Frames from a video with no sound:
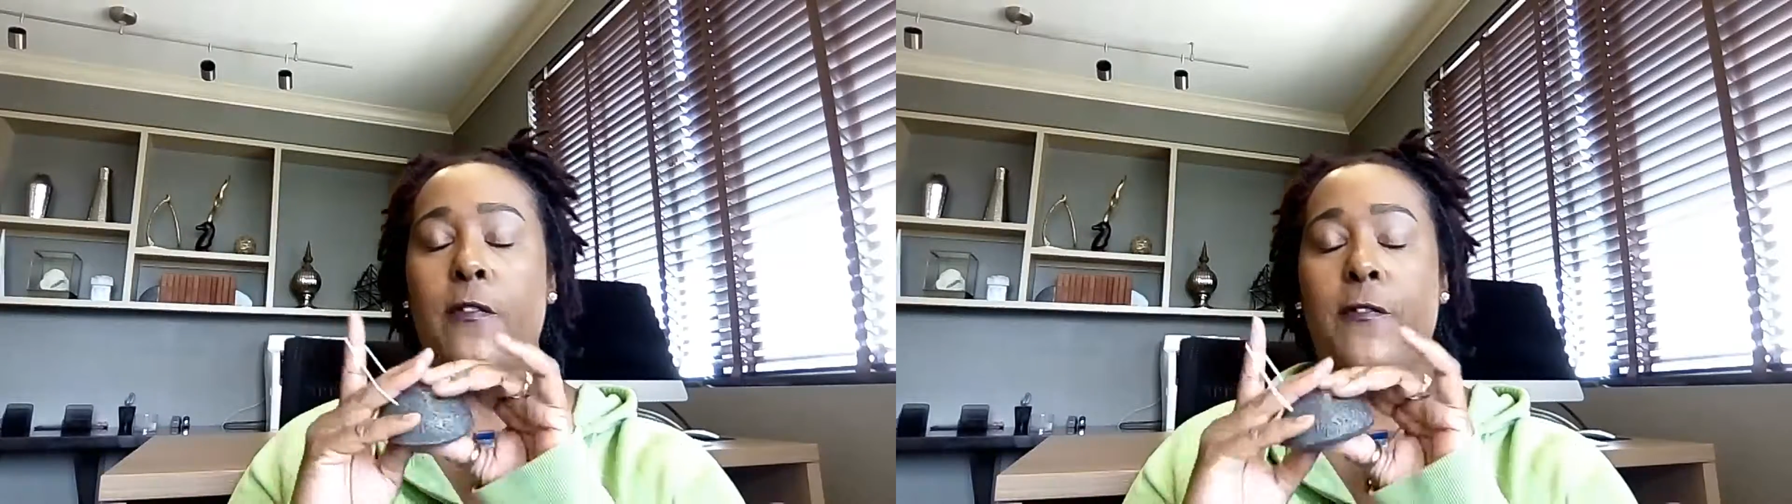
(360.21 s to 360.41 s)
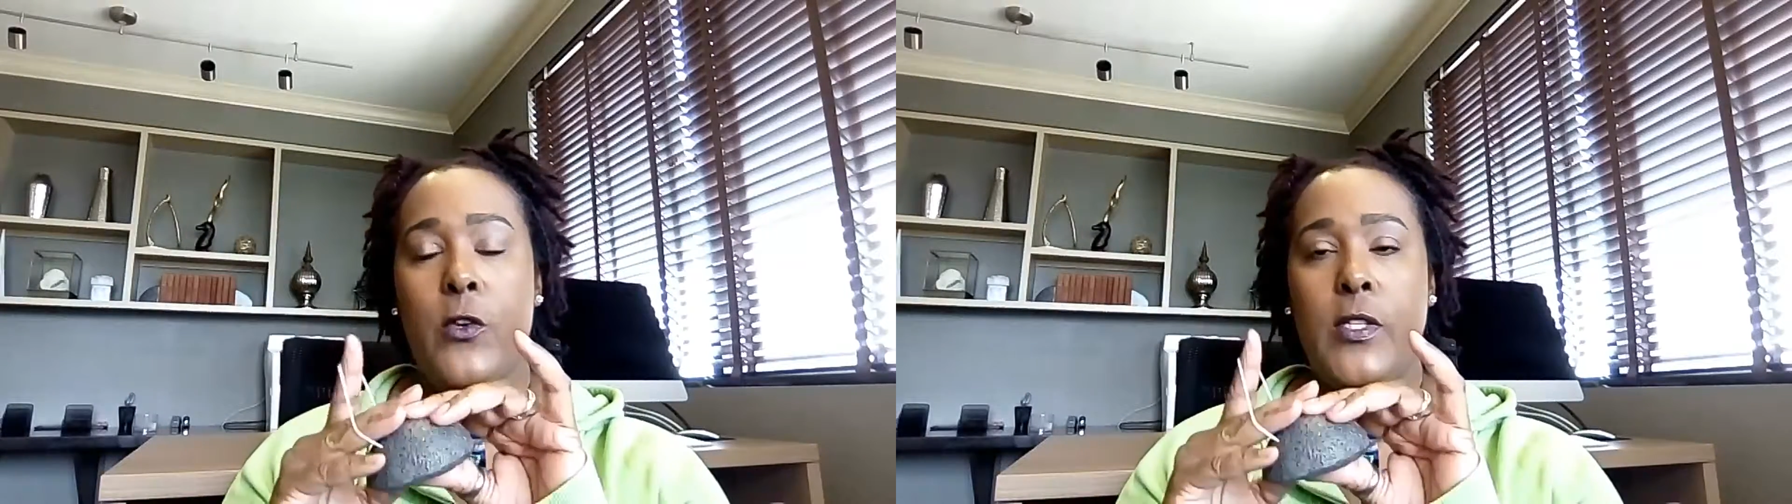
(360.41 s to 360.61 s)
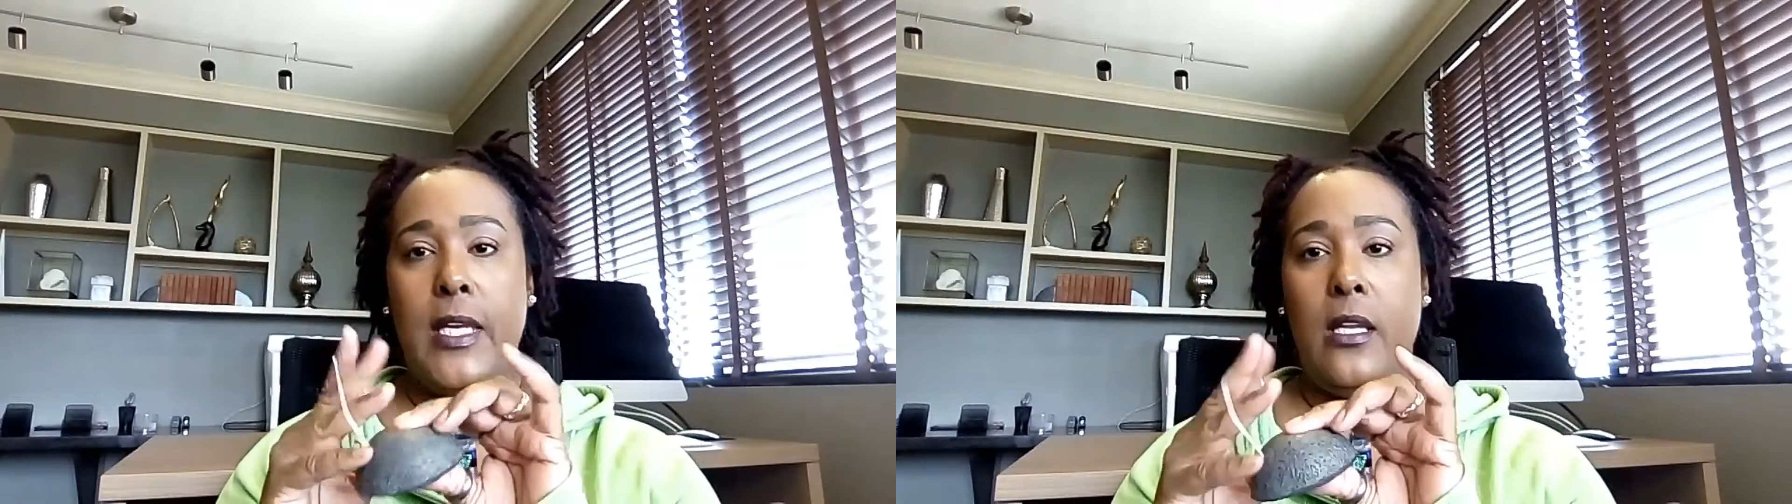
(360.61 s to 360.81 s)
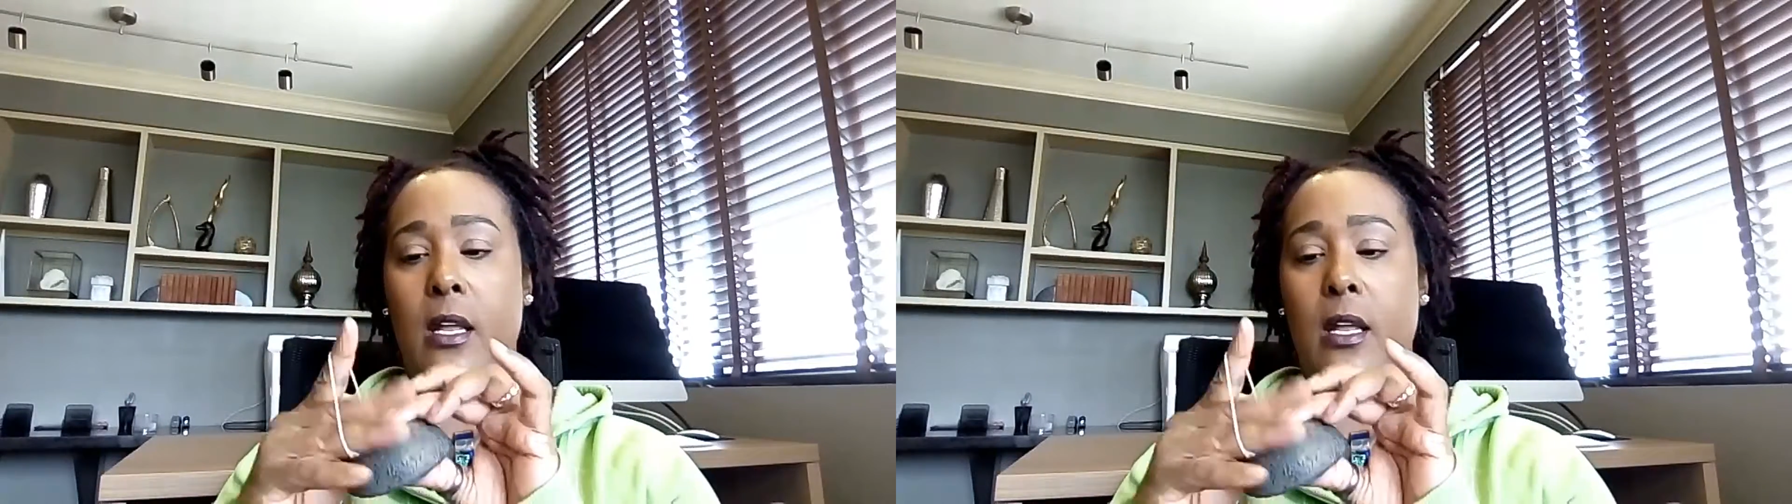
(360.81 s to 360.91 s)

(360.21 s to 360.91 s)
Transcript: you first get